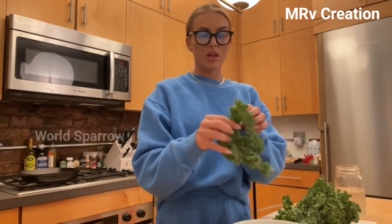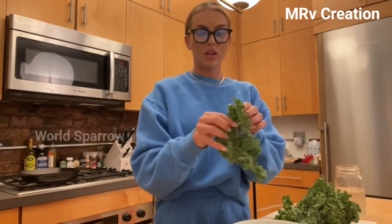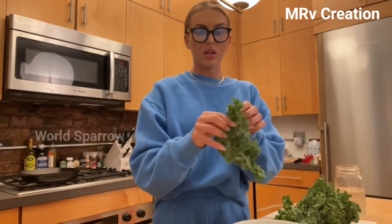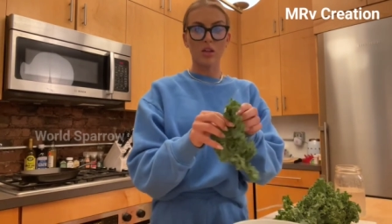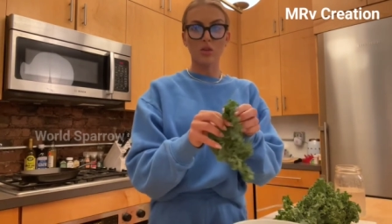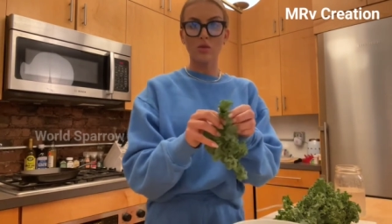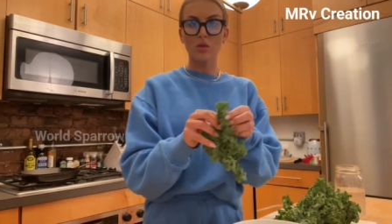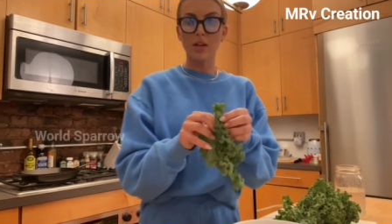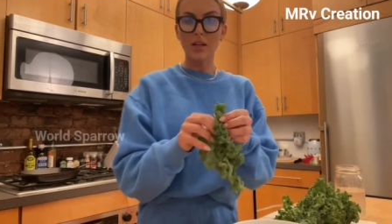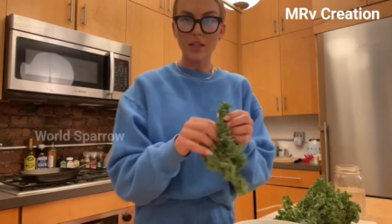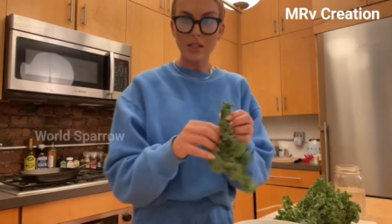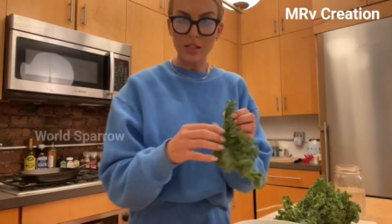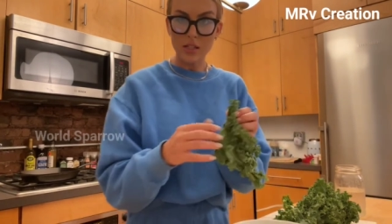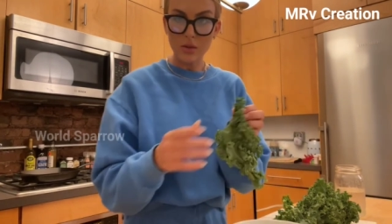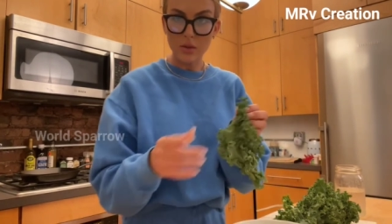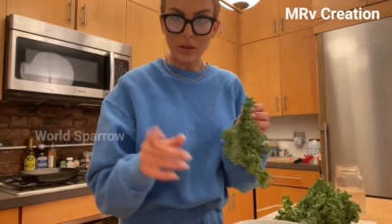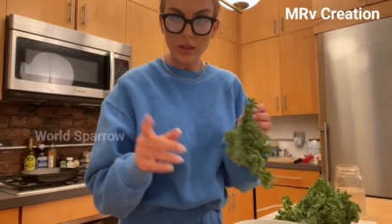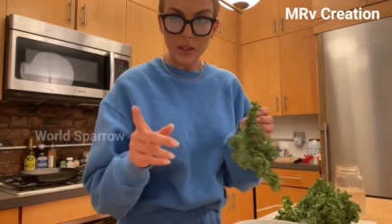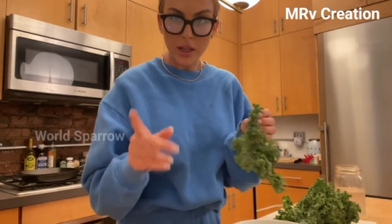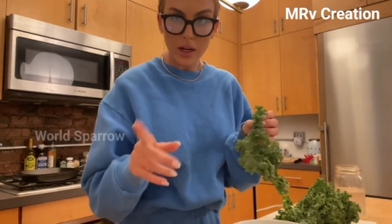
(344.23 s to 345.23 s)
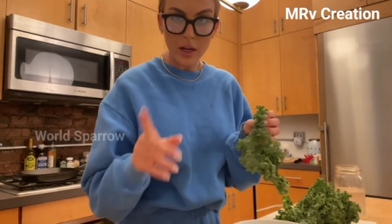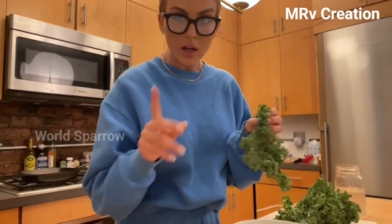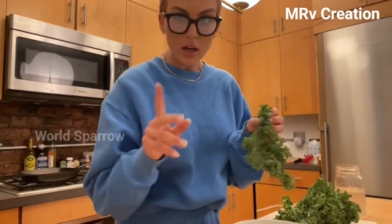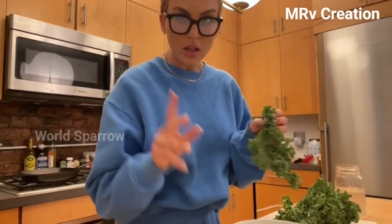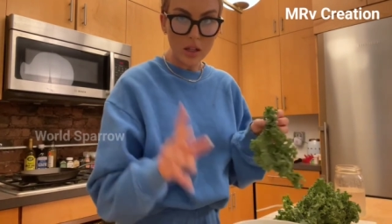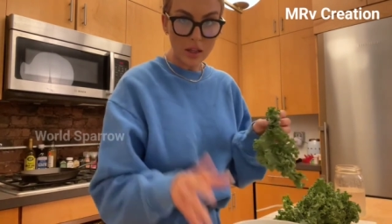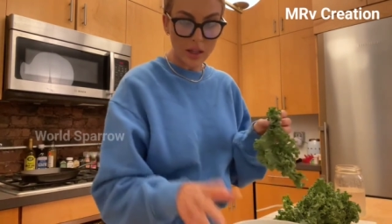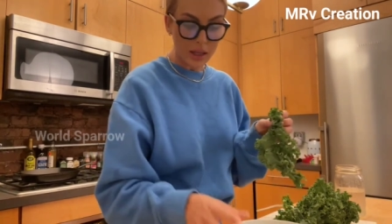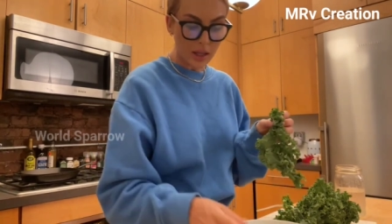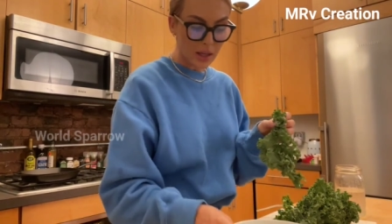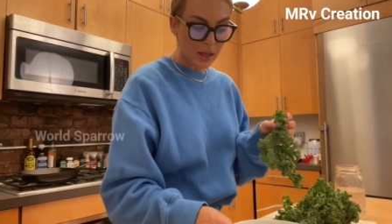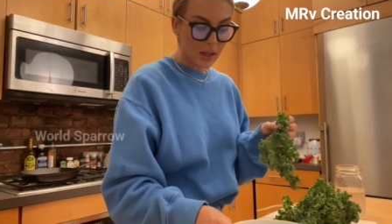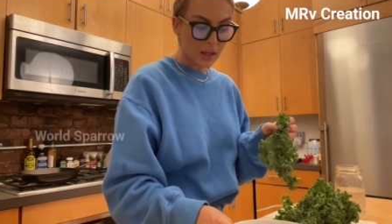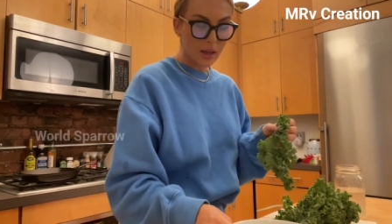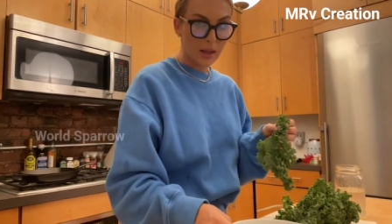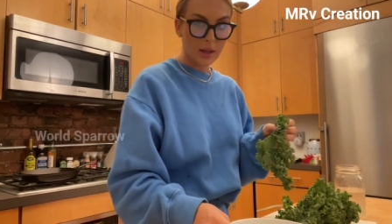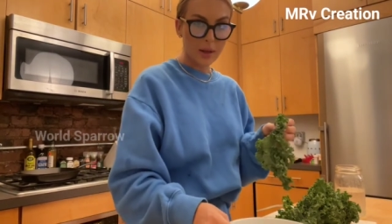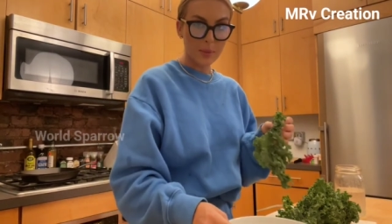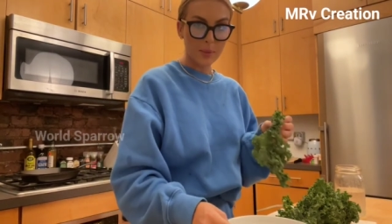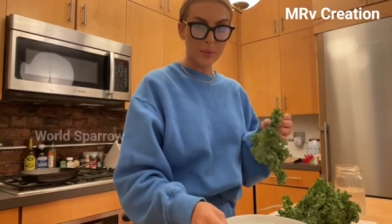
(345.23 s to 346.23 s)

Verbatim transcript: you need to literally